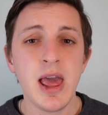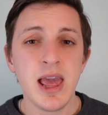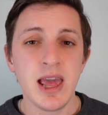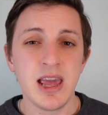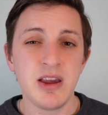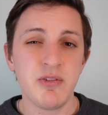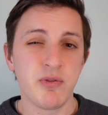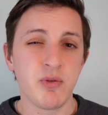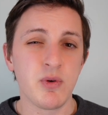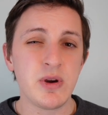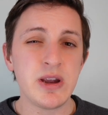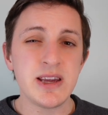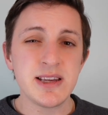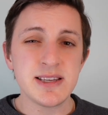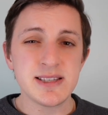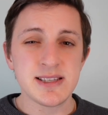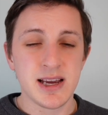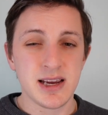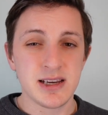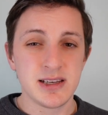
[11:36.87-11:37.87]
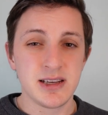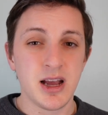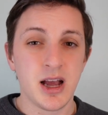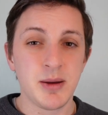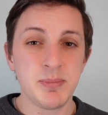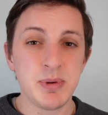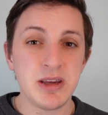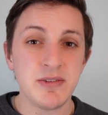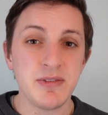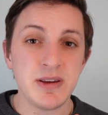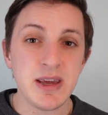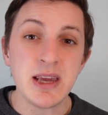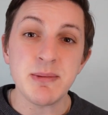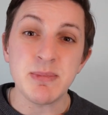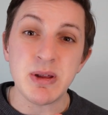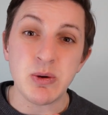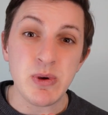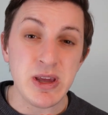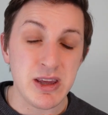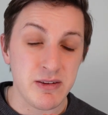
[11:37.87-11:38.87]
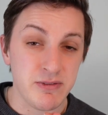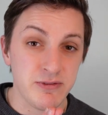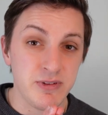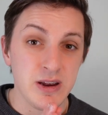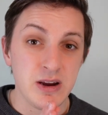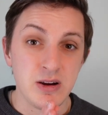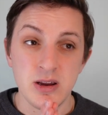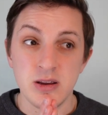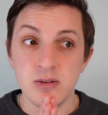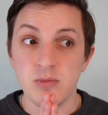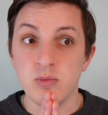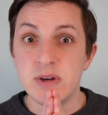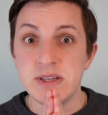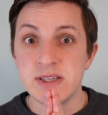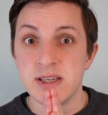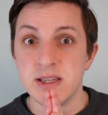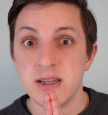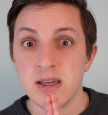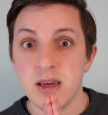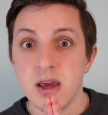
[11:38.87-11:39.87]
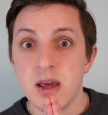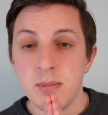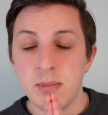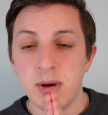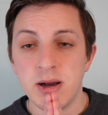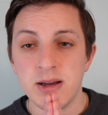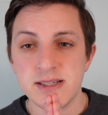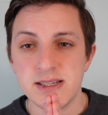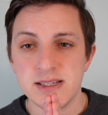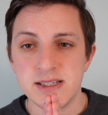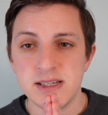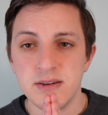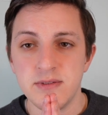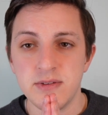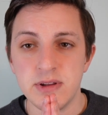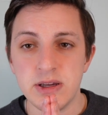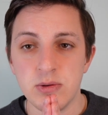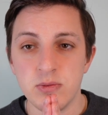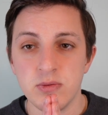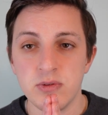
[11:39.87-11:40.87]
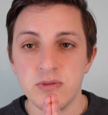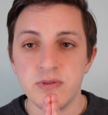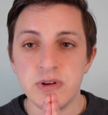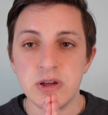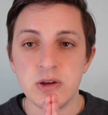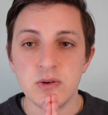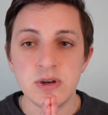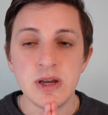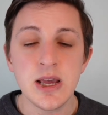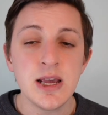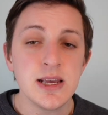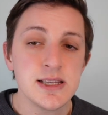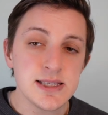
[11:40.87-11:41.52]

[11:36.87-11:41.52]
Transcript: a free signed copy of a game that we have very recently positively reviewed.